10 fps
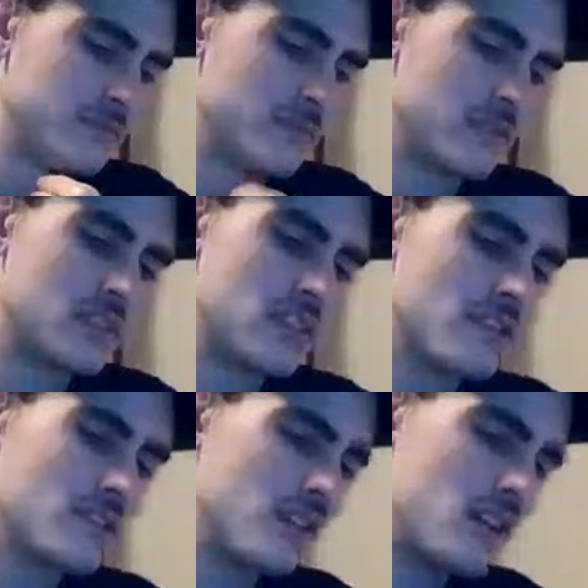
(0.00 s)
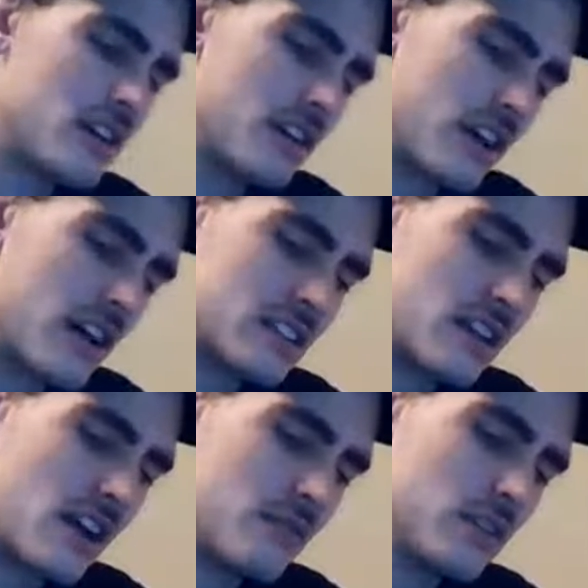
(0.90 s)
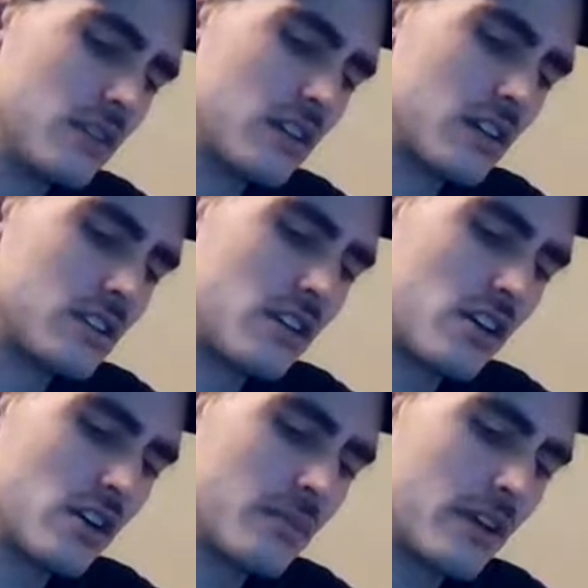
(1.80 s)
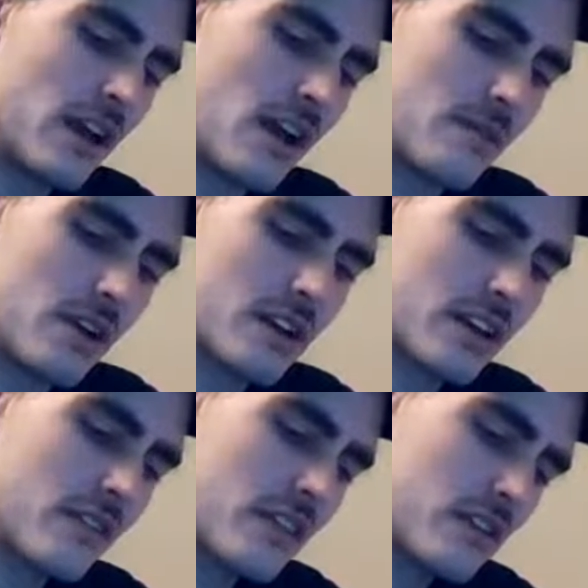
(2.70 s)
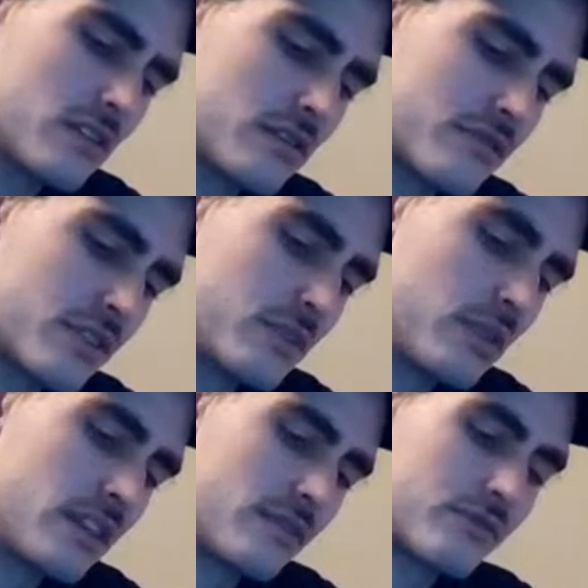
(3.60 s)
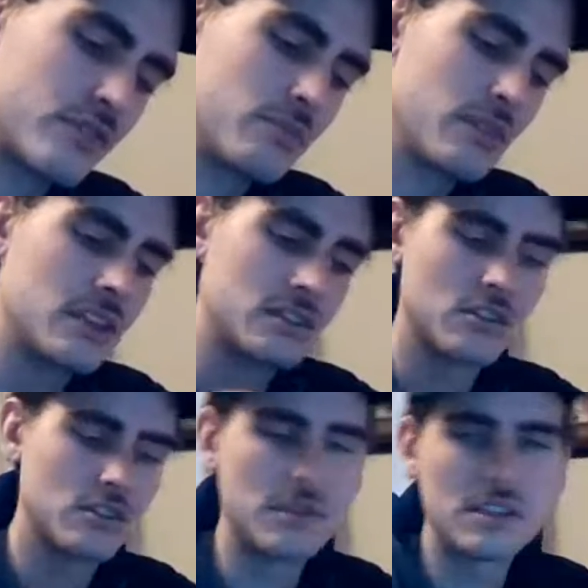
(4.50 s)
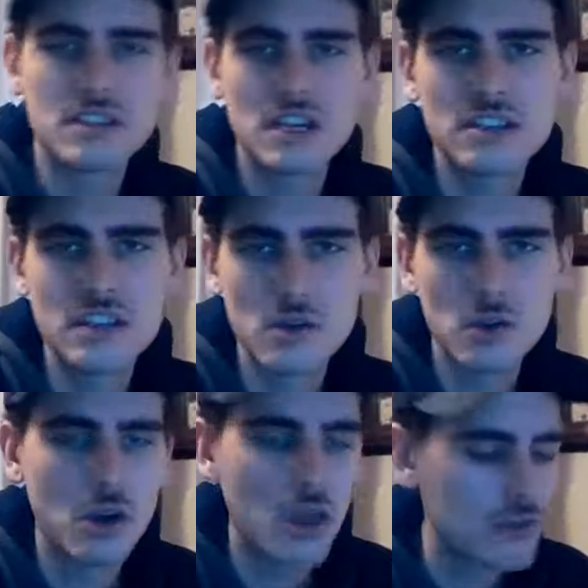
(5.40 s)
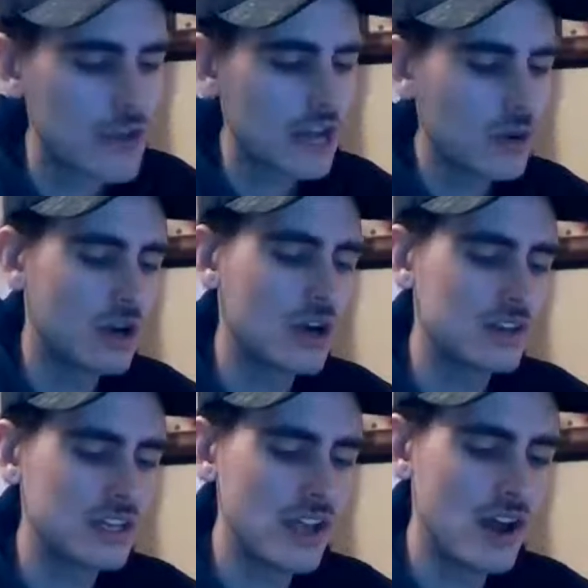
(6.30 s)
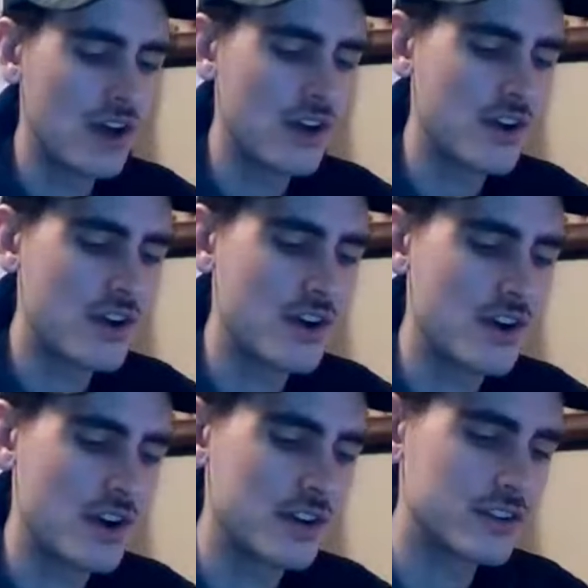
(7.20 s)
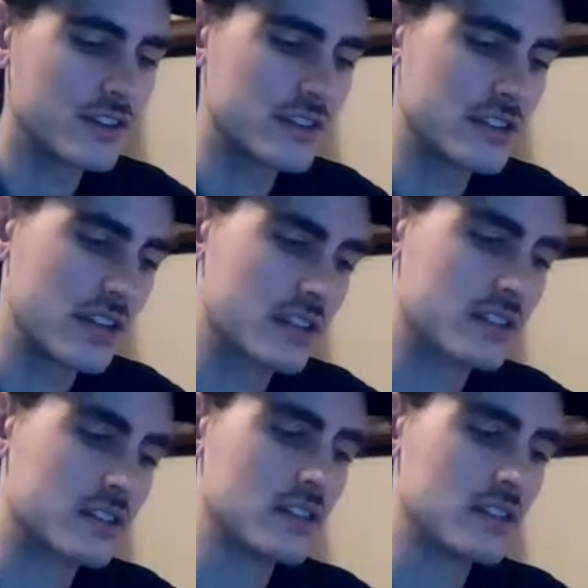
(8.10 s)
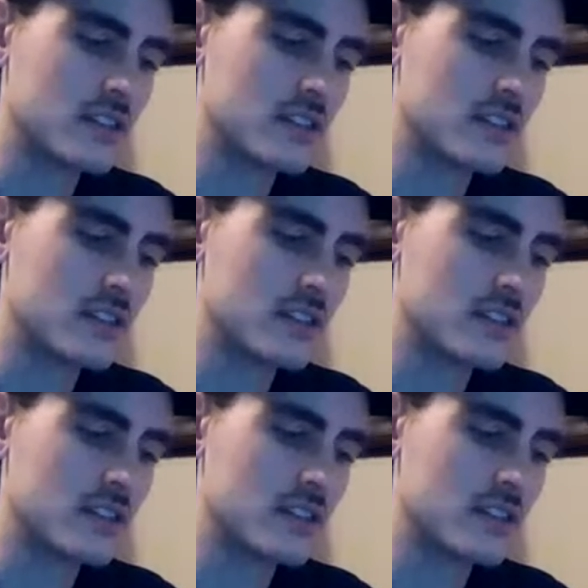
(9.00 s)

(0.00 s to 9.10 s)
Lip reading: It's a tough call here, guys. I would look Ontario, but I'm not going to give that out as a free play. The free play is going to be San Diego, Colorado on the under 6.